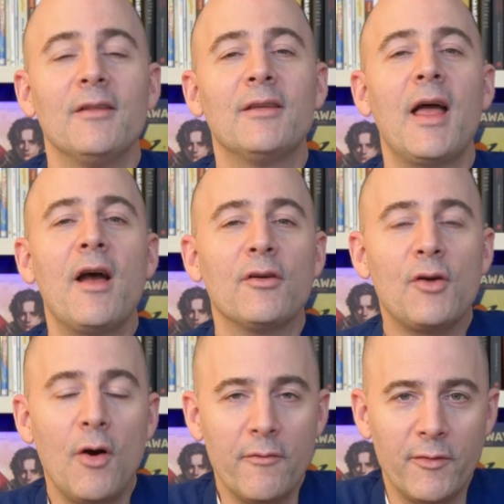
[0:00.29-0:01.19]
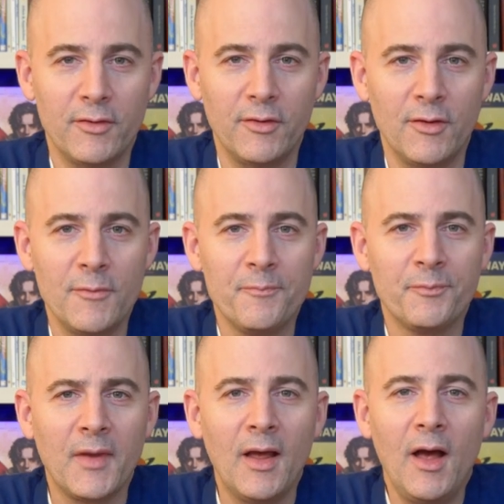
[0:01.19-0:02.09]
Today on Co-op for Two,
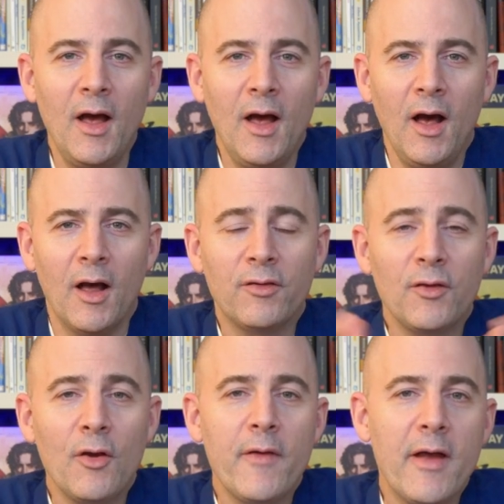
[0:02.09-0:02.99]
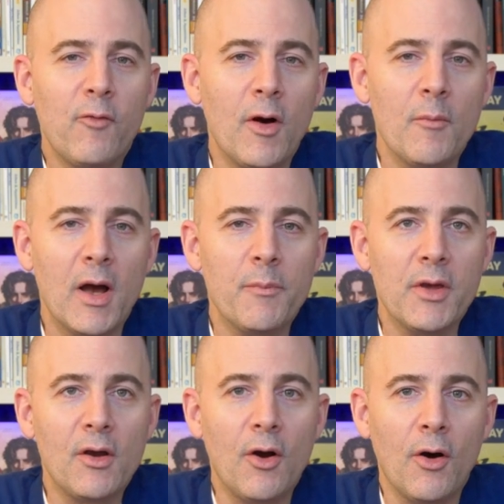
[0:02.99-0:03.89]
a survey of what might
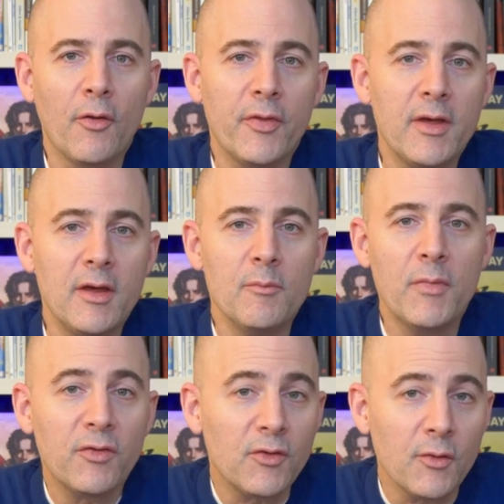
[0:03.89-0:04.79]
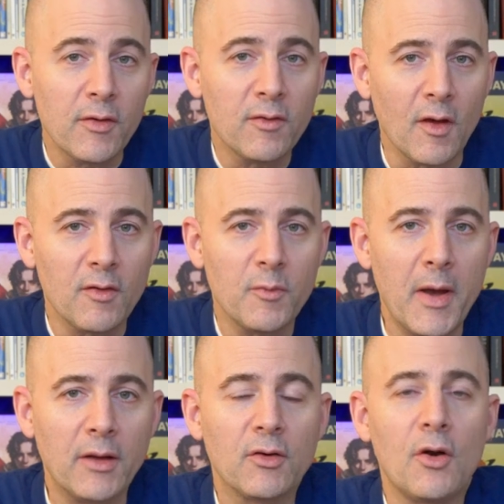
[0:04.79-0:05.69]
be called the mystery
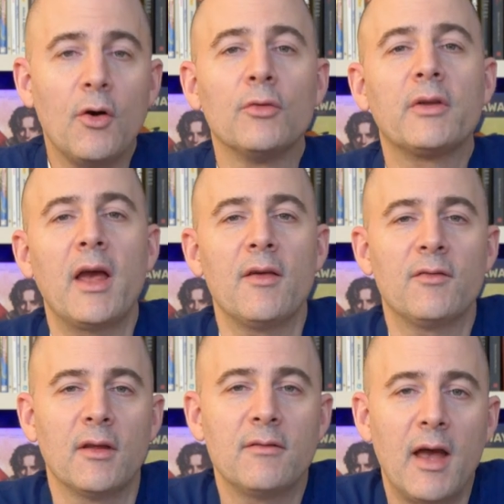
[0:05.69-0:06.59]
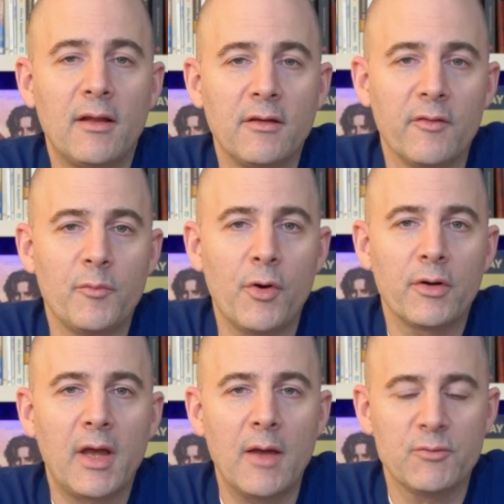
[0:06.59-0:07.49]
suspect cold case detective
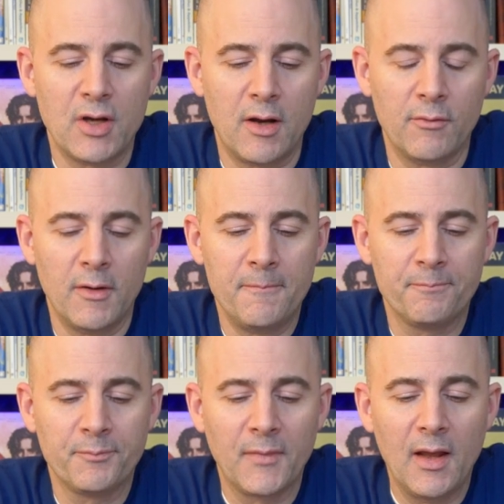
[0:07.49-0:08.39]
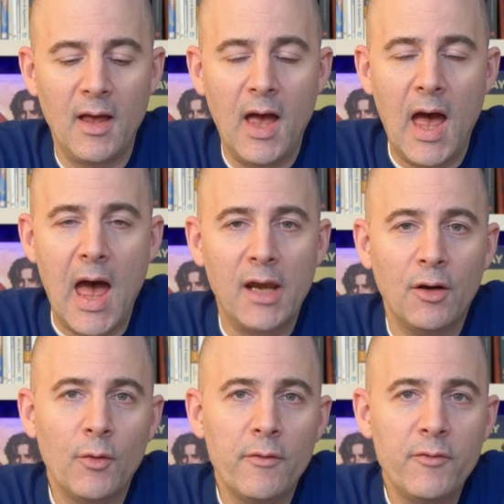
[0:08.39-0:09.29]
board game genre, and
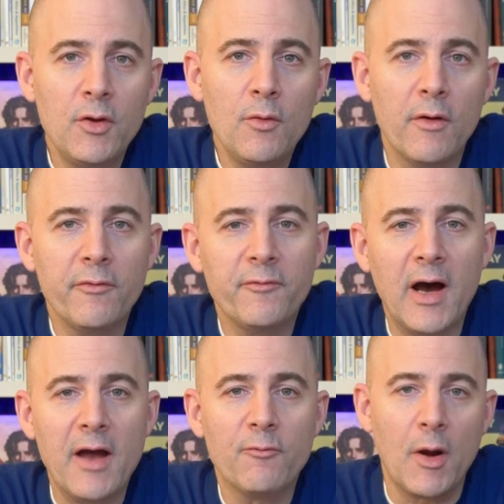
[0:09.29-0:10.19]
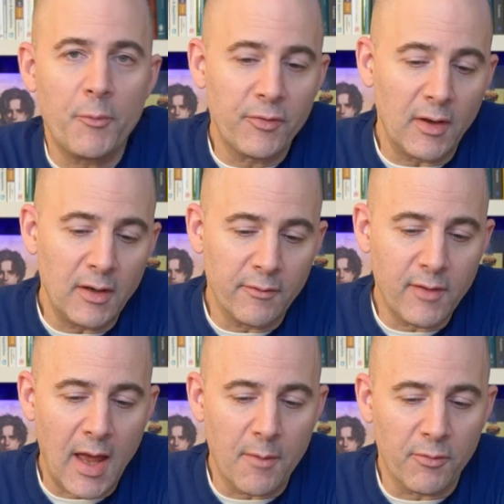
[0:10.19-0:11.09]
a review of 5 representative
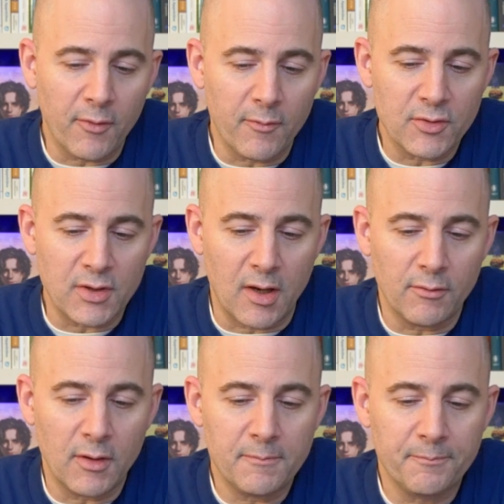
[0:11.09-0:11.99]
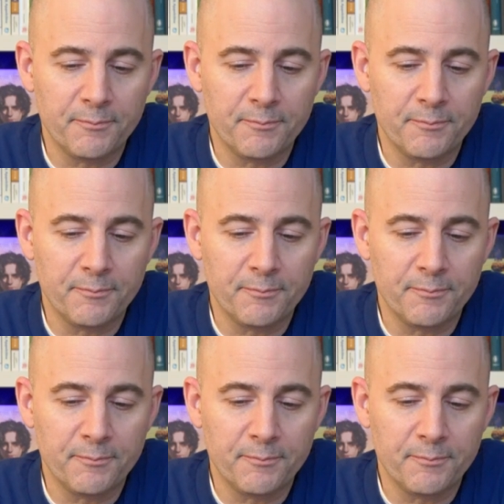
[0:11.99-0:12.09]
games from the genre.